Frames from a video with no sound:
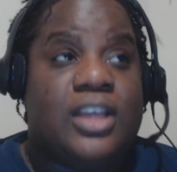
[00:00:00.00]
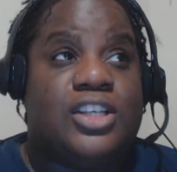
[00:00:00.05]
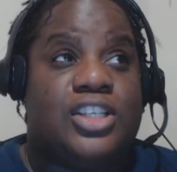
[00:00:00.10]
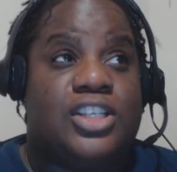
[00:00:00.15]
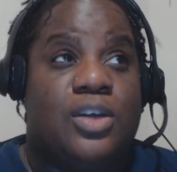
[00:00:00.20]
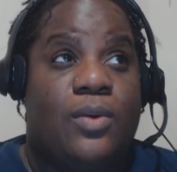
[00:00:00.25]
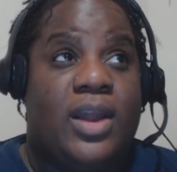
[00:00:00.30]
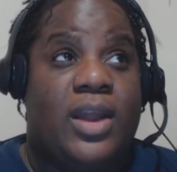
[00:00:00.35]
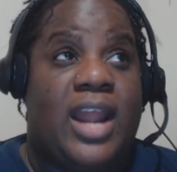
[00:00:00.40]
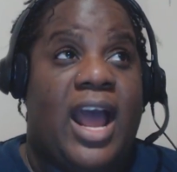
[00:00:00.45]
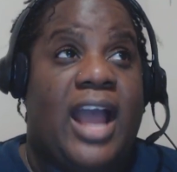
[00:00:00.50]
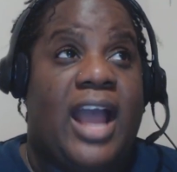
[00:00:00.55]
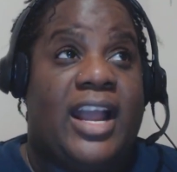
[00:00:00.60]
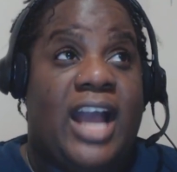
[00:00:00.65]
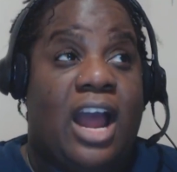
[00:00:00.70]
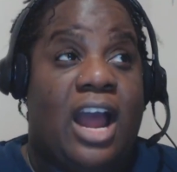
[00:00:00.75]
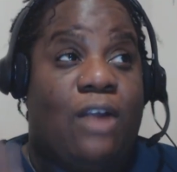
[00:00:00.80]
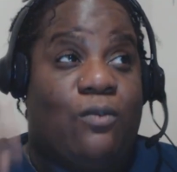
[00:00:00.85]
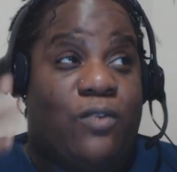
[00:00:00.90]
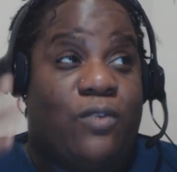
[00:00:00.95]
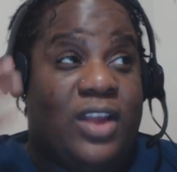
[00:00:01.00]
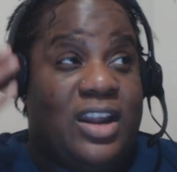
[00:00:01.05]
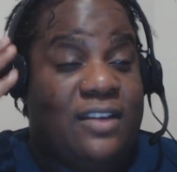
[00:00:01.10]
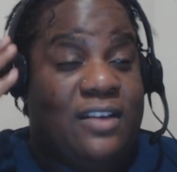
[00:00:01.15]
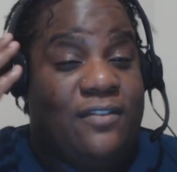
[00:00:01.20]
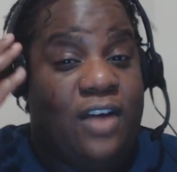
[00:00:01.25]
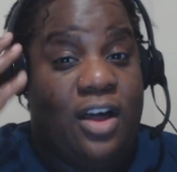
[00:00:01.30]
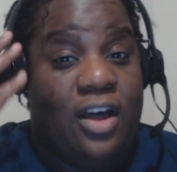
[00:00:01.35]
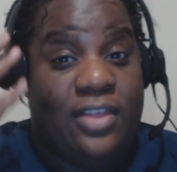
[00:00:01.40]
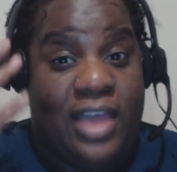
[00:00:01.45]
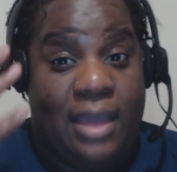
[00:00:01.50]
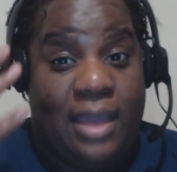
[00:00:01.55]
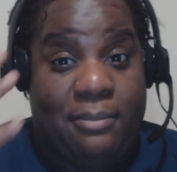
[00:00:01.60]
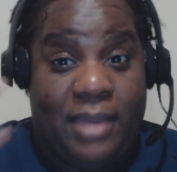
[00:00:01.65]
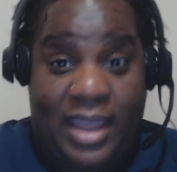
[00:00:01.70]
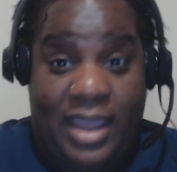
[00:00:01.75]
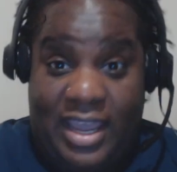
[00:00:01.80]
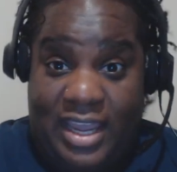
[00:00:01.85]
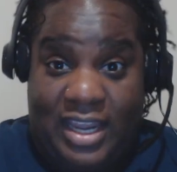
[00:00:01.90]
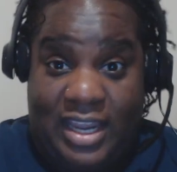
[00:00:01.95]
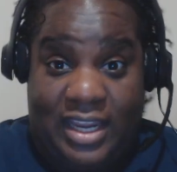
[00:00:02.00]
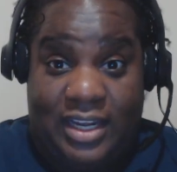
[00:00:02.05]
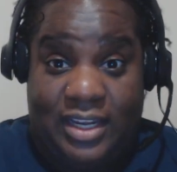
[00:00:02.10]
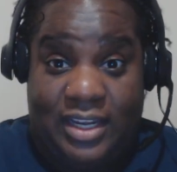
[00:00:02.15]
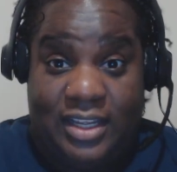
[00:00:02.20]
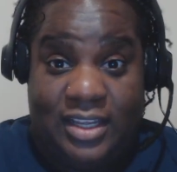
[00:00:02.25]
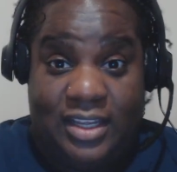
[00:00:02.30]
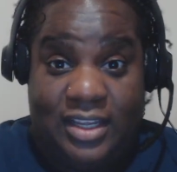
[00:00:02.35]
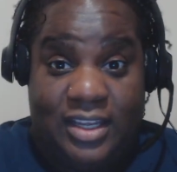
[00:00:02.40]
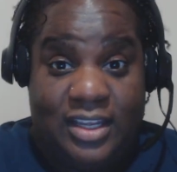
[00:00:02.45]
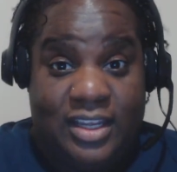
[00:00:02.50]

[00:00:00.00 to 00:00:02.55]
So when I got rid of all that pain,